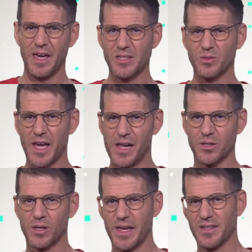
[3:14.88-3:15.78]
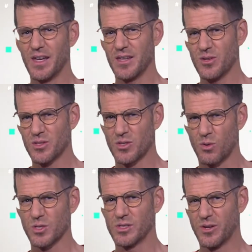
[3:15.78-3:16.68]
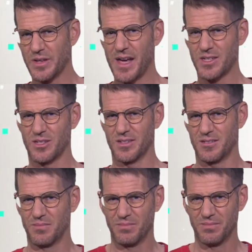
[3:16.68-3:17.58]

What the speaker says: and to calculate your social connections.